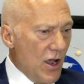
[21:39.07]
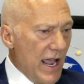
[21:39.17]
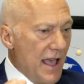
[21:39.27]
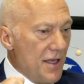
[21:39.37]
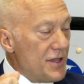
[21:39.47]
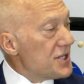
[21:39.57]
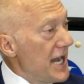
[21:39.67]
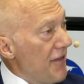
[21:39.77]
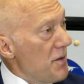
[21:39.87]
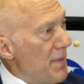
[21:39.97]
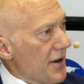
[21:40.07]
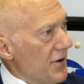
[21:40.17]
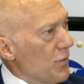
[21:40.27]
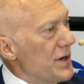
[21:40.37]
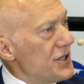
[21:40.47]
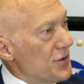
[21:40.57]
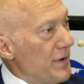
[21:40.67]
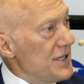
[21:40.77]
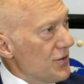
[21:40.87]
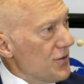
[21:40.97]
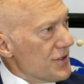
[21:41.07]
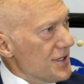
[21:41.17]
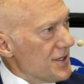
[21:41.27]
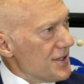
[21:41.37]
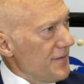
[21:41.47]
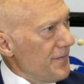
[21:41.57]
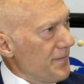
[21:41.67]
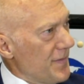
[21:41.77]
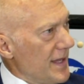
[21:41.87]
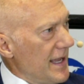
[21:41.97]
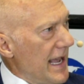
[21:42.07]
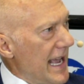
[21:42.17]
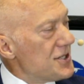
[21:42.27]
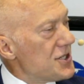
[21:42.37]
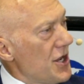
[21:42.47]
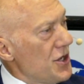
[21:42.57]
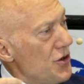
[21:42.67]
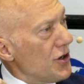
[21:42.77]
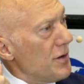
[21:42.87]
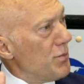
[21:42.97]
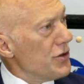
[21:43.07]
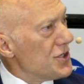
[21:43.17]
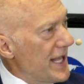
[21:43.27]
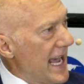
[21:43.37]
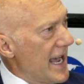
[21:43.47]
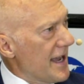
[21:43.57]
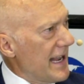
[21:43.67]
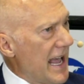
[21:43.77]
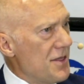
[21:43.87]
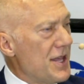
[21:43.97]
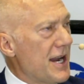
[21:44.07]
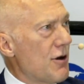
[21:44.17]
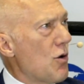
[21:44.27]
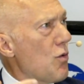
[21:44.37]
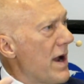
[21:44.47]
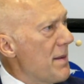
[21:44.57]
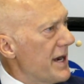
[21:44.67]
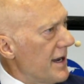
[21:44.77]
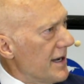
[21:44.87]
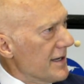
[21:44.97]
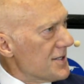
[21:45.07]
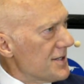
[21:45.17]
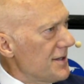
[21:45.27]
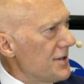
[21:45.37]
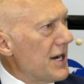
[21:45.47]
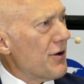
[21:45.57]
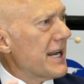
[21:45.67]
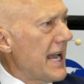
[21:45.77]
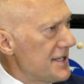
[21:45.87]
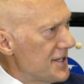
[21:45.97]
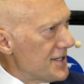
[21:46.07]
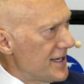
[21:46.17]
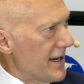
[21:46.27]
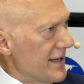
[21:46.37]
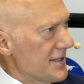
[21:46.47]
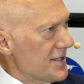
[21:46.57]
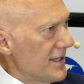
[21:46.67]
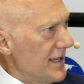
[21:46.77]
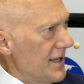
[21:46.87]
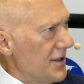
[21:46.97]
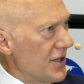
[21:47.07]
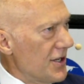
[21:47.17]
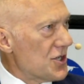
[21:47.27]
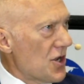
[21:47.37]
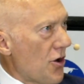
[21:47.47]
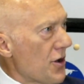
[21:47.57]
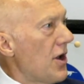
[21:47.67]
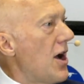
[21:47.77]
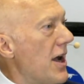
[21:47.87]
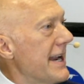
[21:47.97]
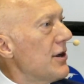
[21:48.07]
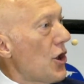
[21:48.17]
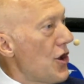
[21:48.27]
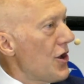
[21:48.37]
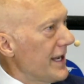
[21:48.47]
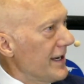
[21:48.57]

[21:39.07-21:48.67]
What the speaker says: There's another button, which is resources. And so you can push that, and there are webinars, there are case studies, there's online learning.